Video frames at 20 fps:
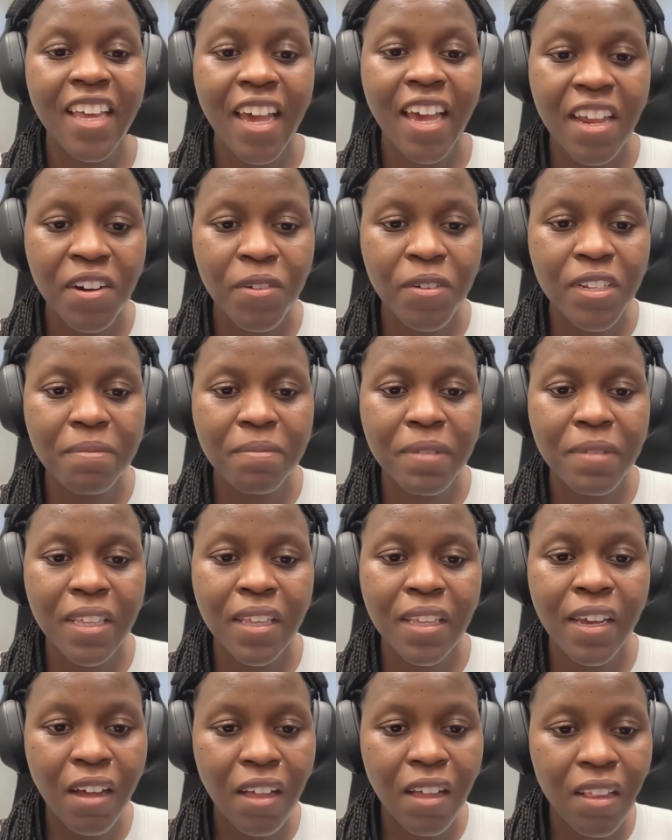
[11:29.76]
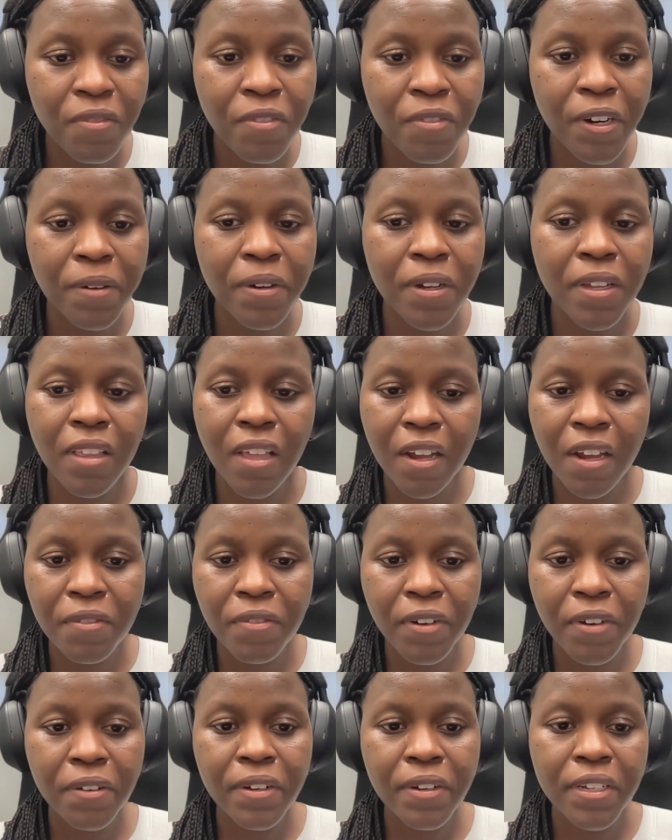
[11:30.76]
Yeah, and ultimately a lot of
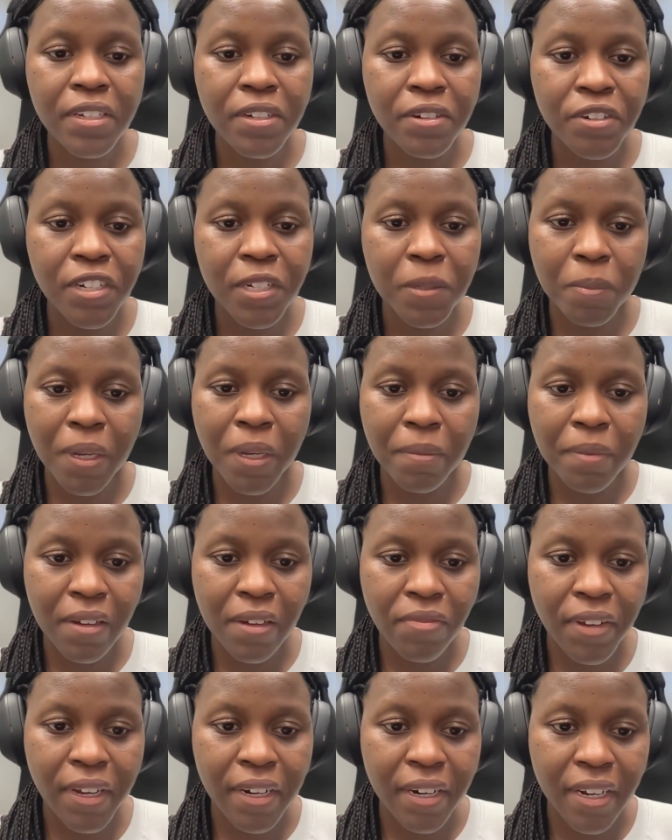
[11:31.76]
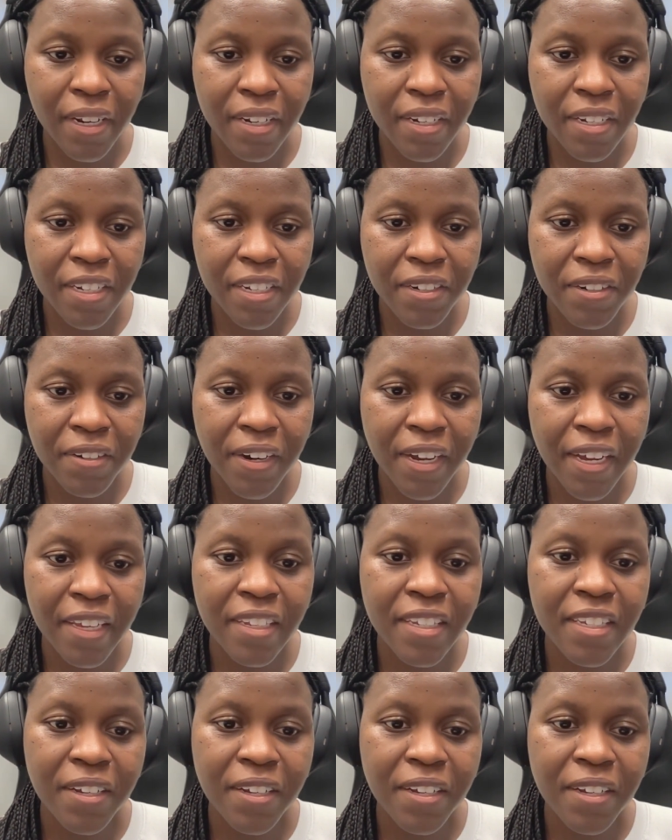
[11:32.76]
our research is public funded too, right?